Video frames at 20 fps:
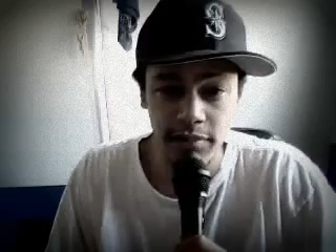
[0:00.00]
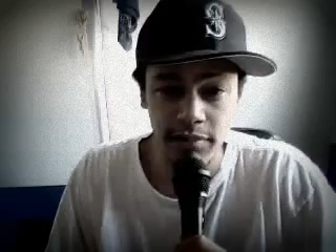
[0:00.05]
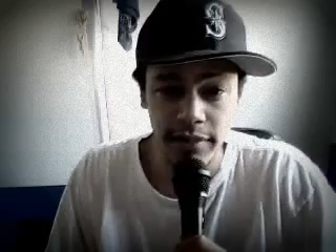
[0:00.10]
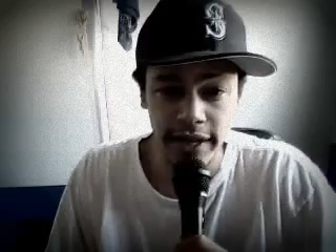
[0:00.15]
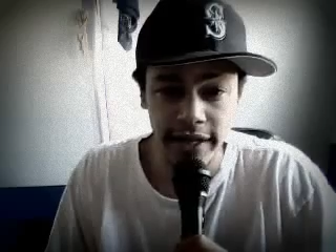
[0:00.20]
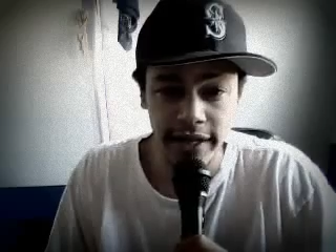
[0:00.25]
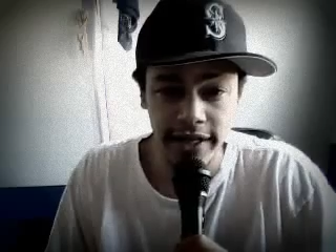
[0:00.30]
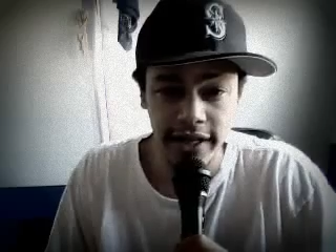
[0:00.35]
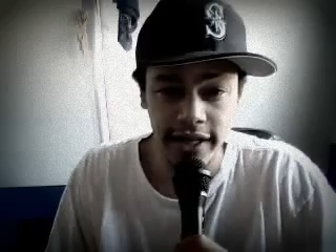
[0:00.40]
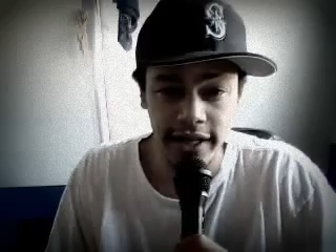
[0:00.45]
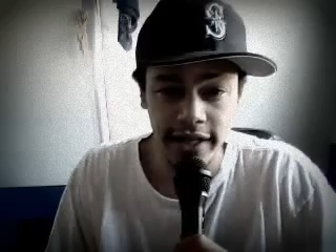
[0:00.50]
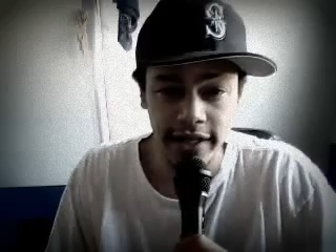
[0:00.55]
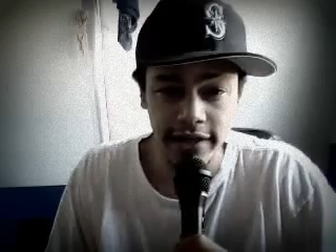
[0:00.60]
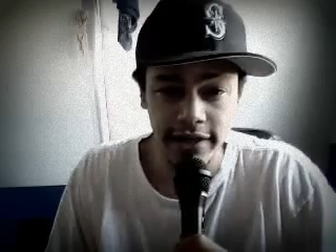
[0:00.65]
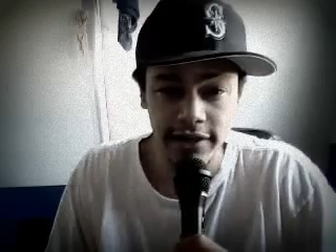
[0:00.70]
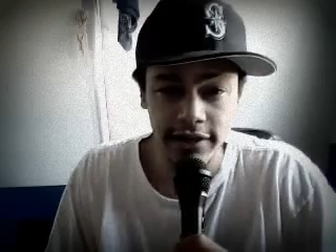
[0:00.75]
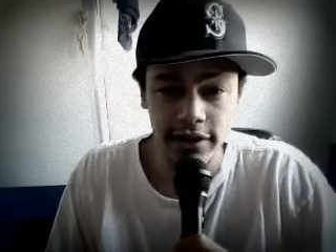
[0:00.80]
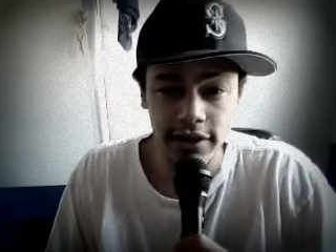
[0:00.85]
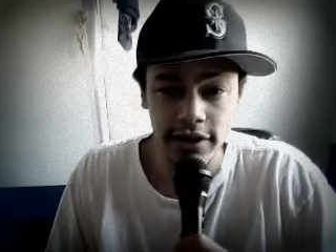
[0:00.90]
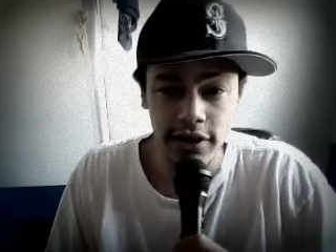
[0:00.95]

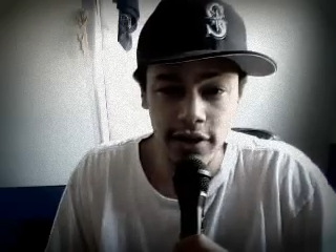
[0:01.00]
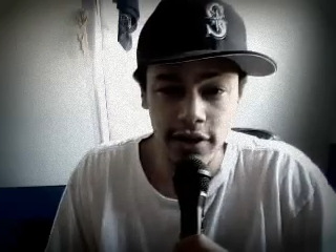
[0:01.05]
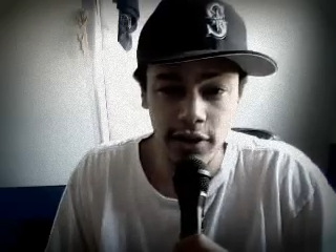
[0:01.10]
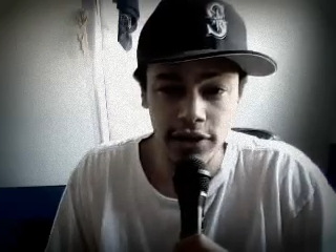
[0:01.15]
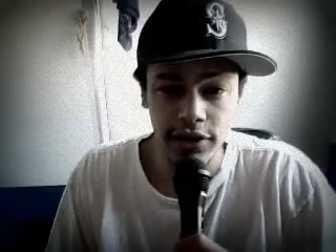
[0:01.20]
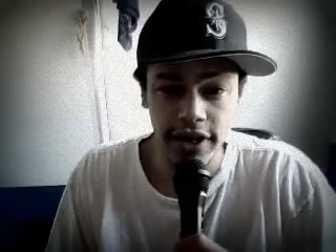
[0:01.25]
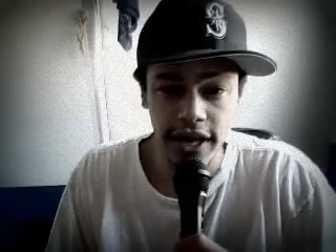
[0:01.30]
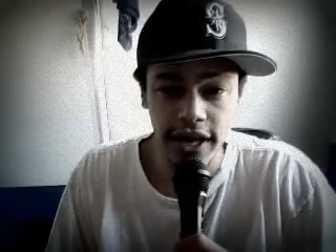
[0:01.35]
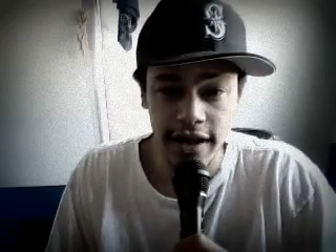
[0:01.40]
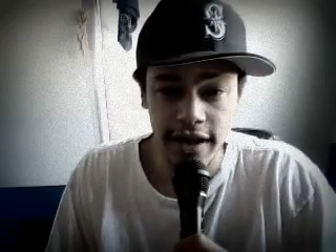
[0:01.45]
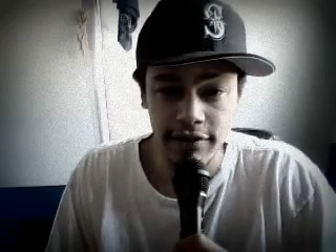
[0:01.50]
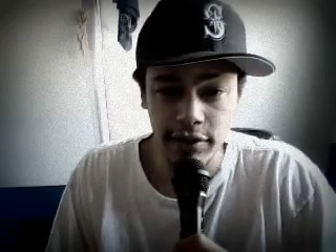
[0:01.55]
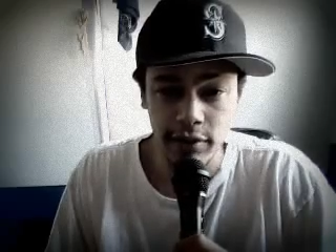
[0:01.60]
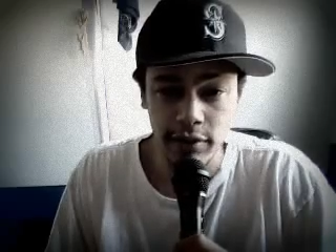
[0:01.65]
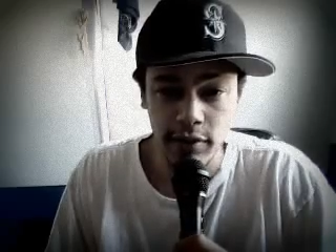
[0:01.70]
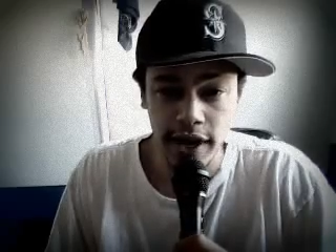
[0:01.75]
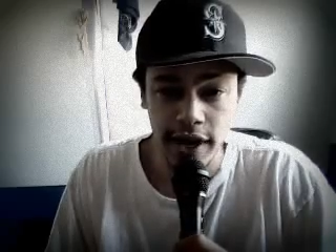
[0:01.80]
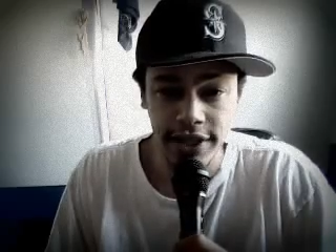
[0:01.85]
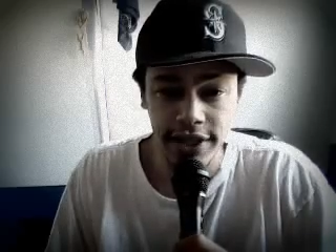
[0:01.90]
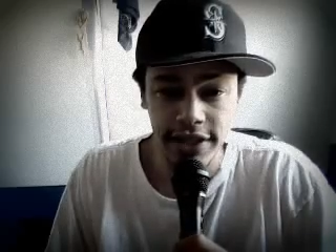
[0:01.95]
mankind or to have a
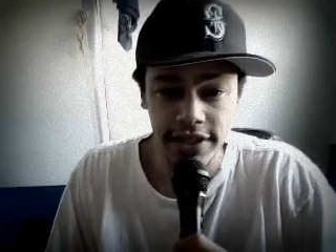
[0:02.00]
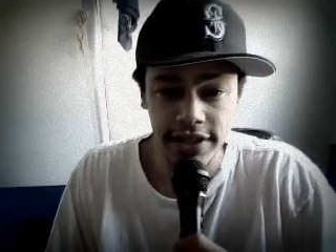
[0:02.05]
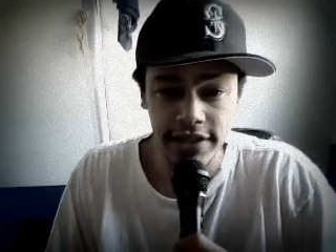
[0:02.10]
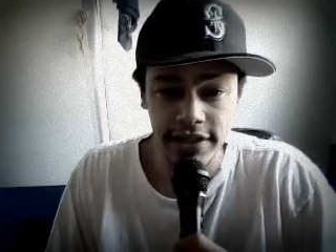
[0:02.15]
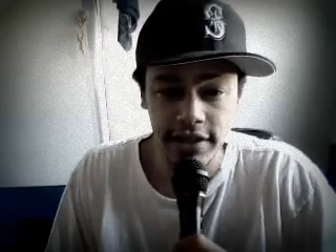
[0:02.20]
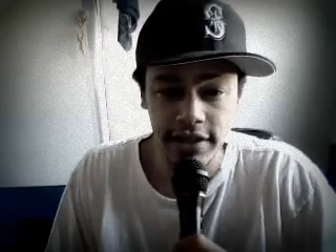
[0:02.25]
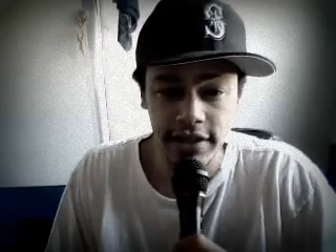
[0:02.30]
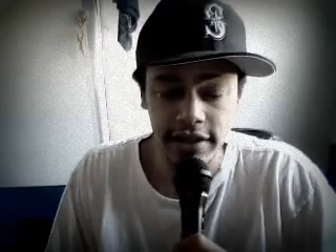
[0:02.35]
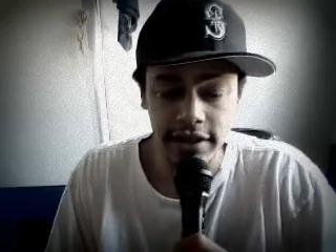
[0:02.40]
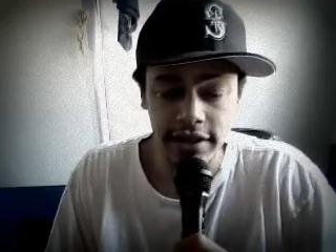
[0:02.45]
righteous